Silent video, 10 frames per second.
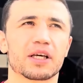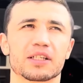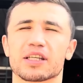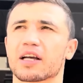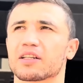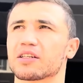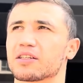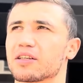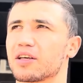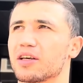in the fight
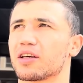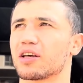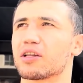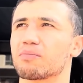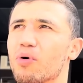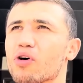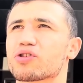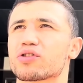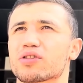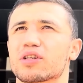against Crawford.
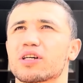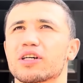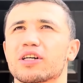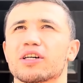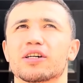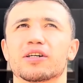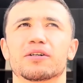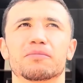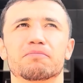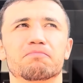Hearn also touched on the
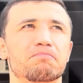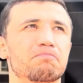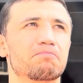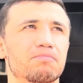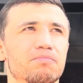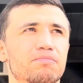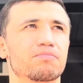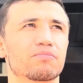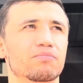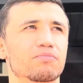broader implications of
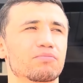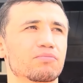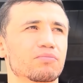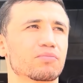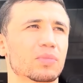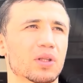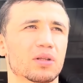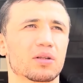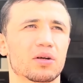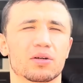this fight for
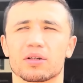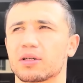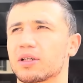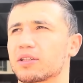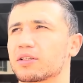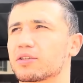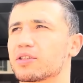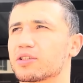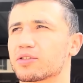Madrimov's career and national